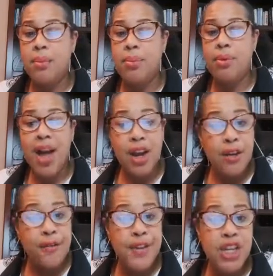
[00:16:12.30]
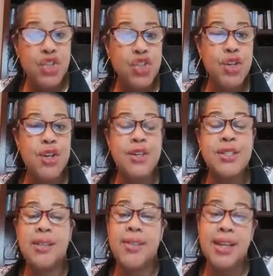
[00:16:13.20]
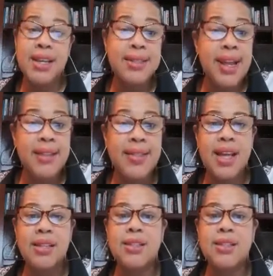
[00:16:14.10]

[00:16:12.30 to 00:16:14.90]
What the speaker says: product features and things like that.